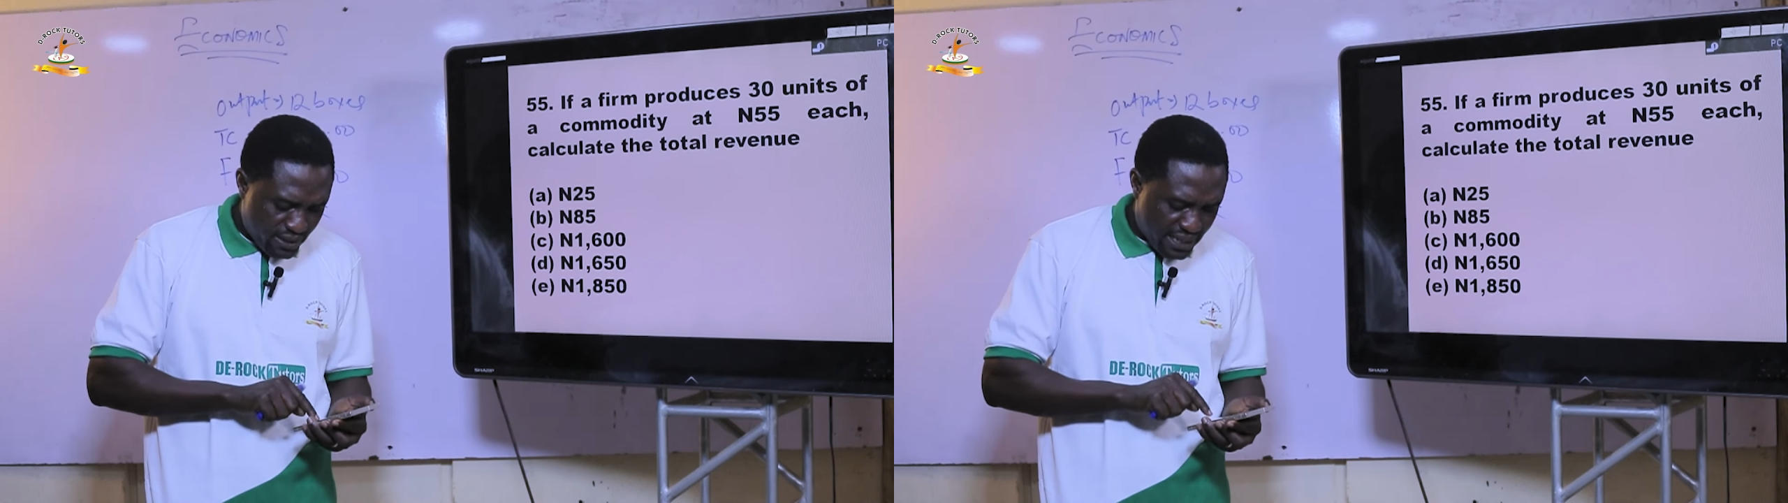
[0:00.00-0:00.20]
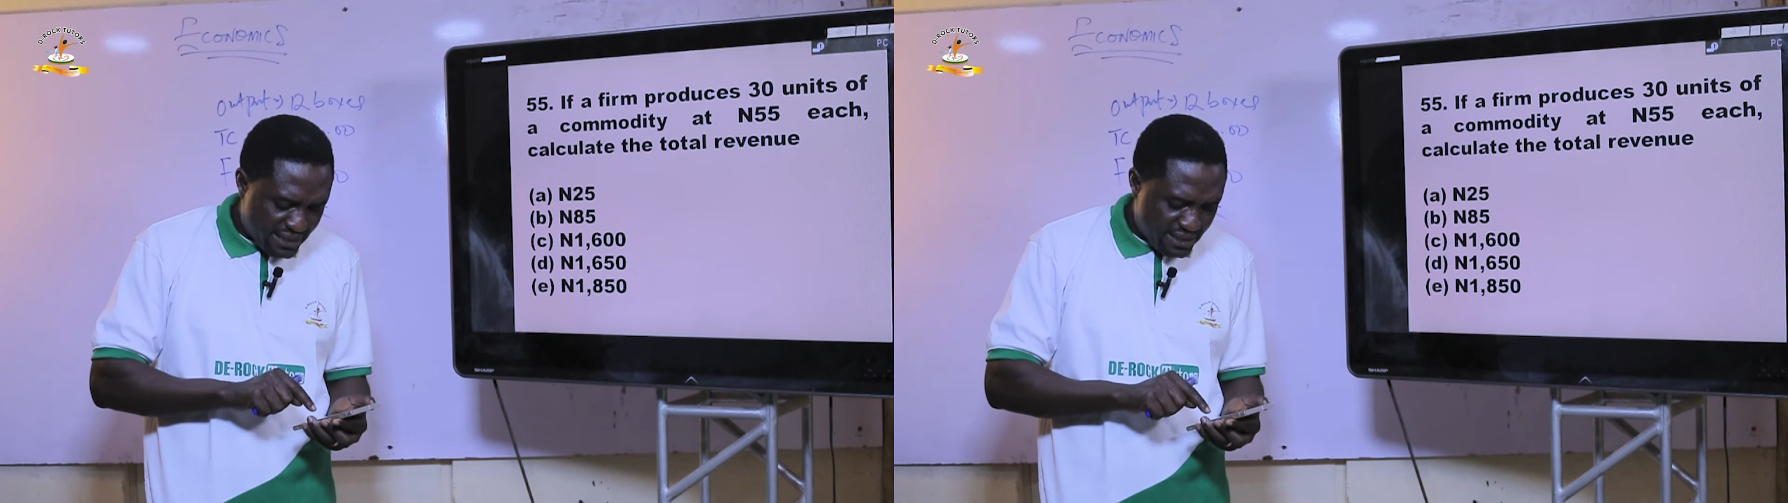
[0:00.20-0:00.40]

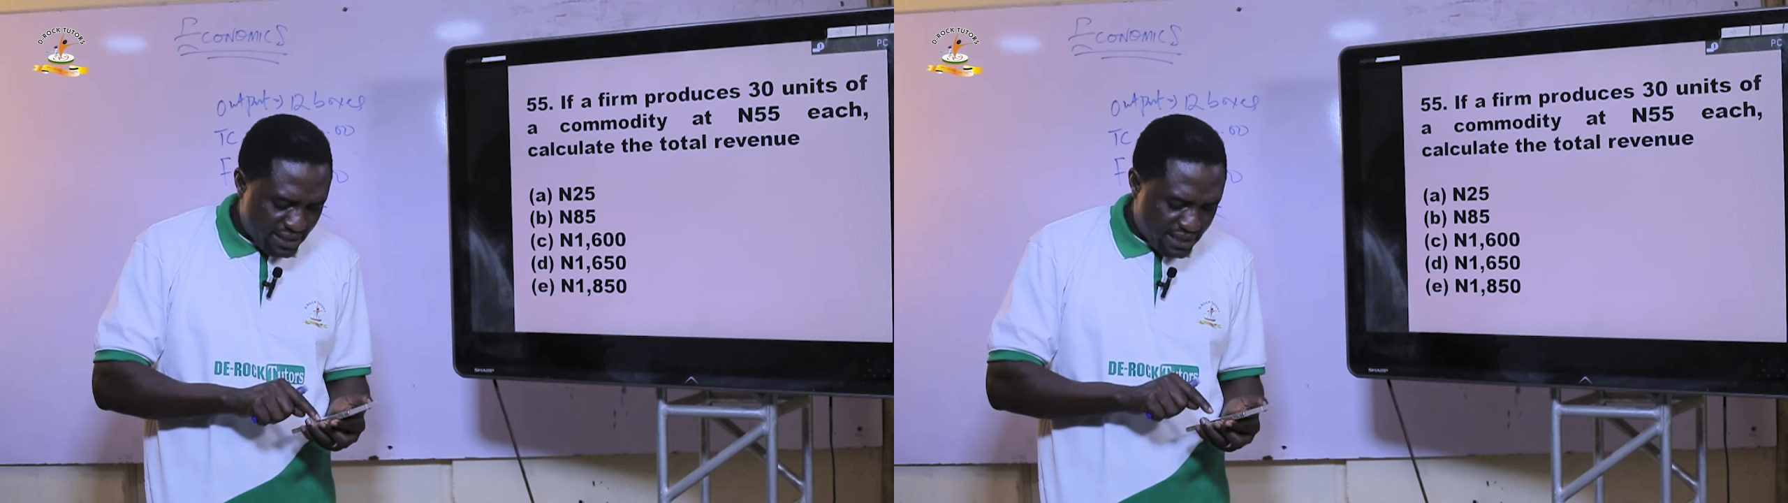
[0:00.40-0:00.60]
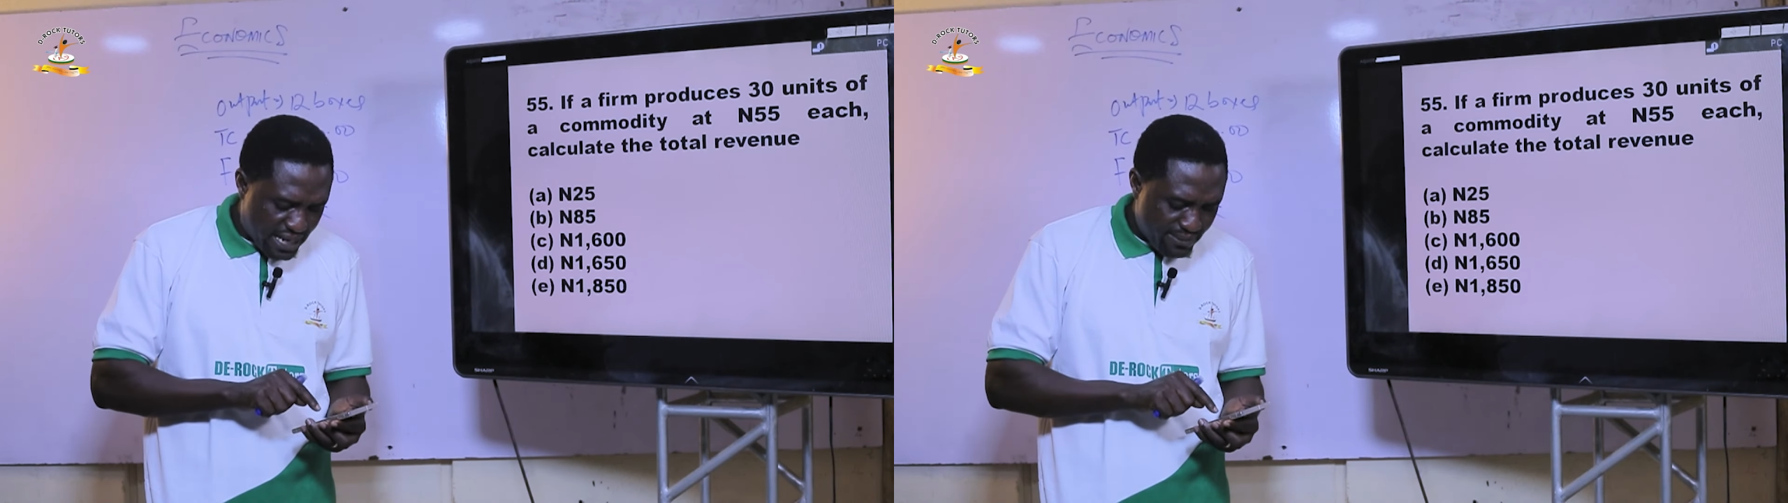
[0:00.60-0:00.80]

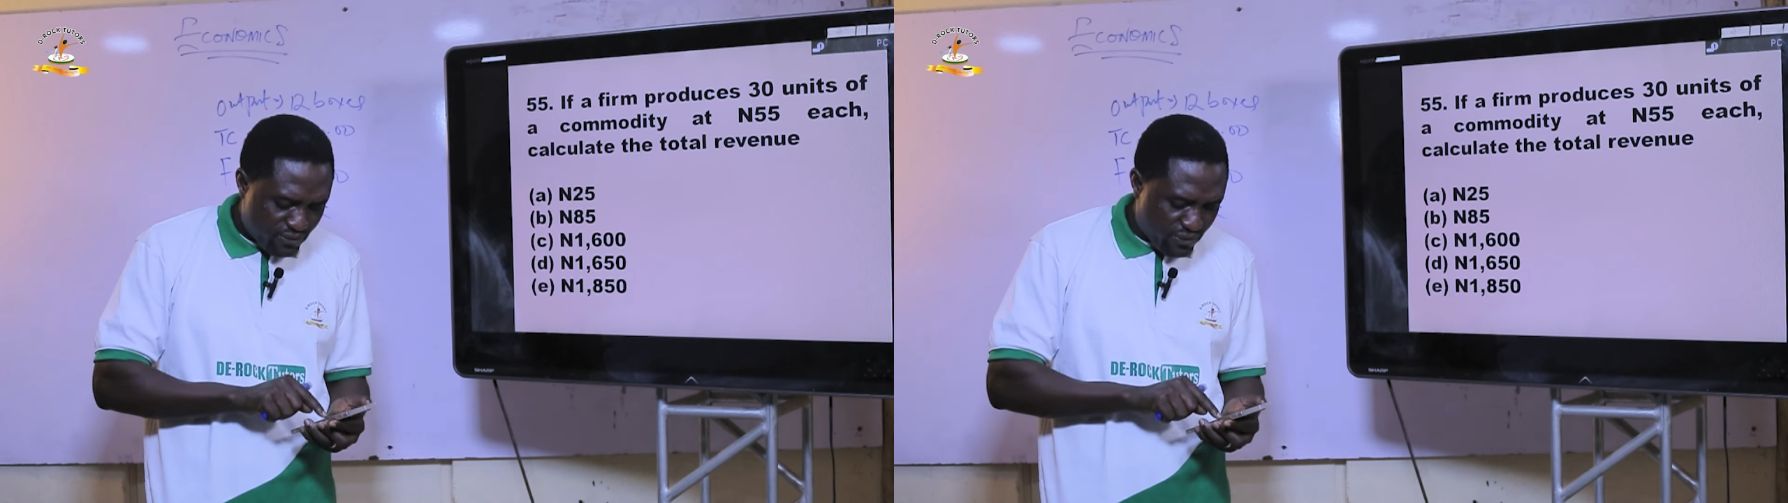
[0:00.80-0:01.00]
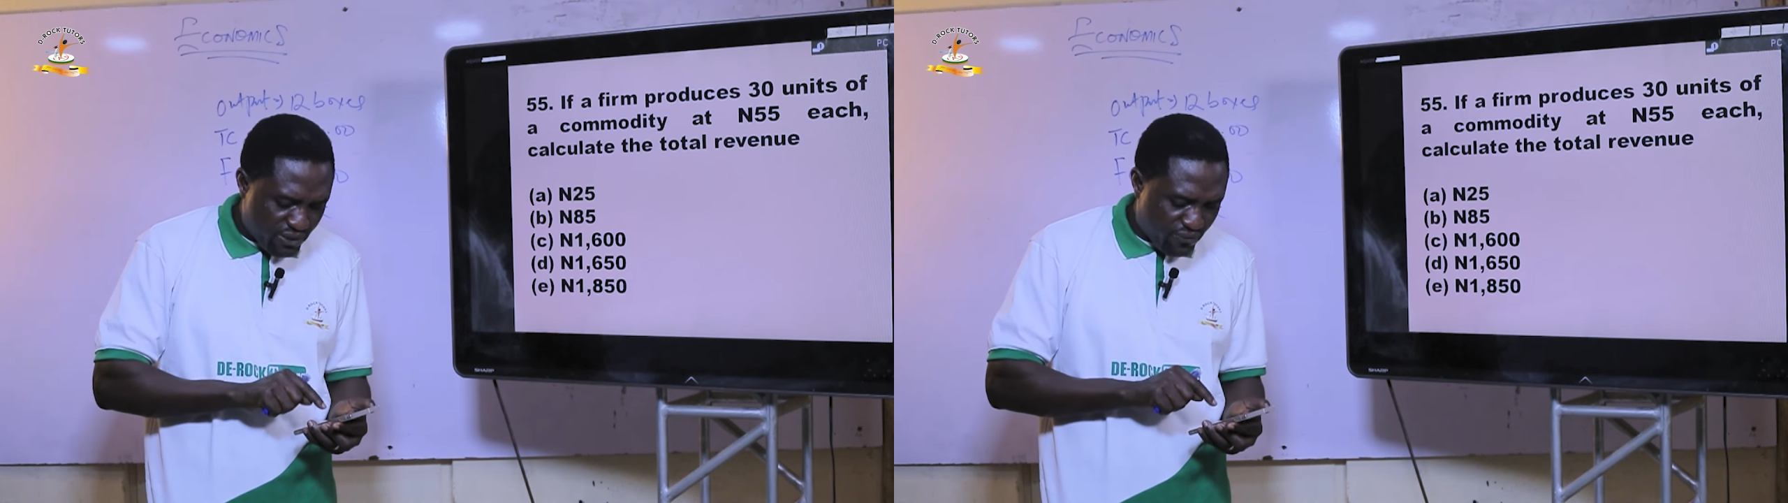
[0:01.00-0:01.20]
30 times
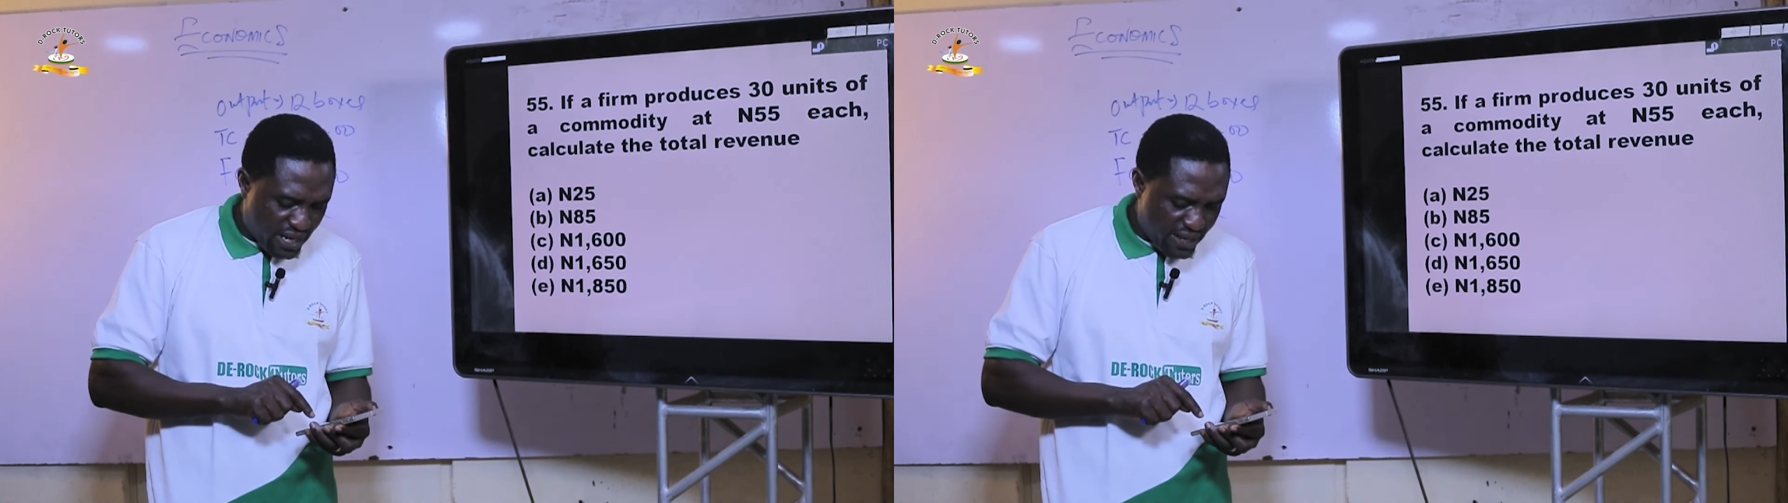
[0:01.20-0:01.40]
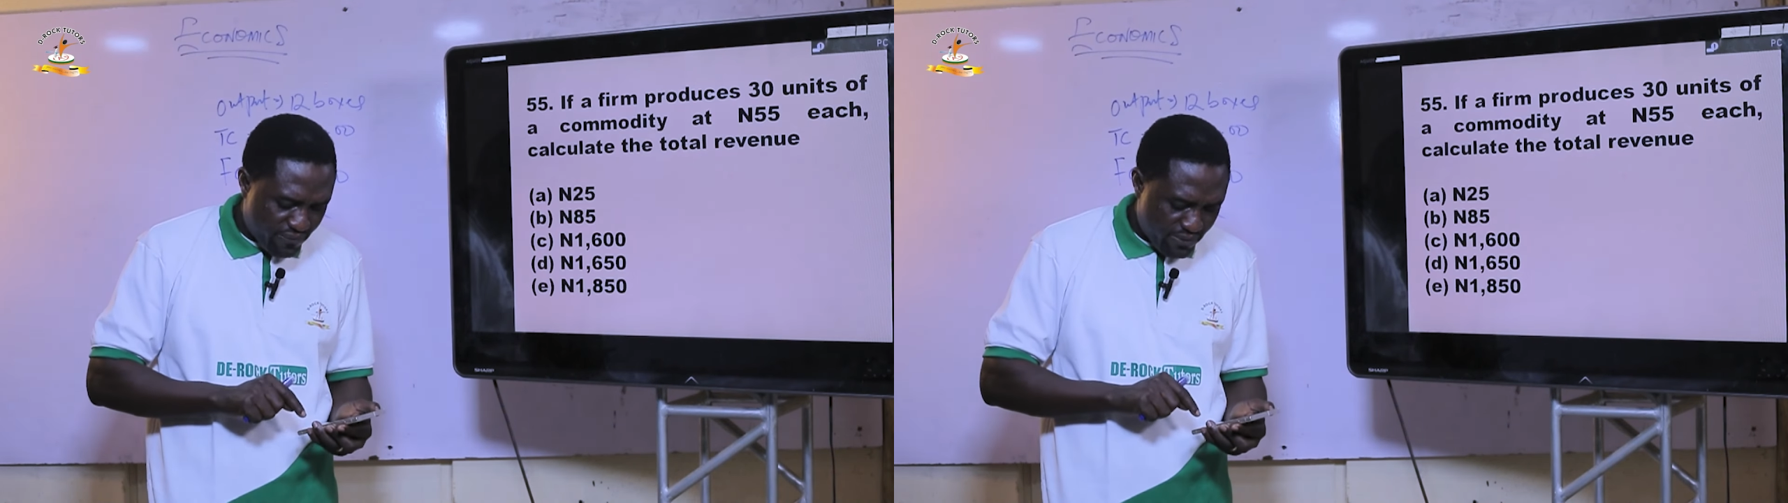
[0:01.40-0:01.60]

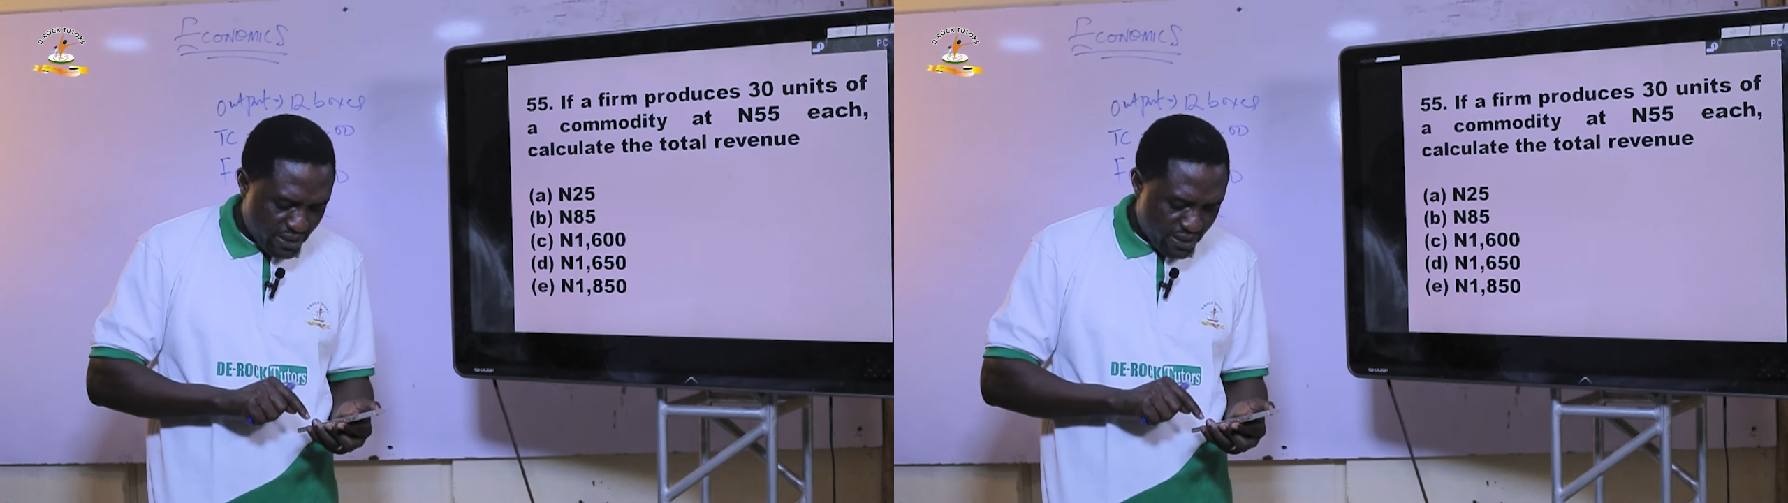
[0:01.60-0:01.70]
55.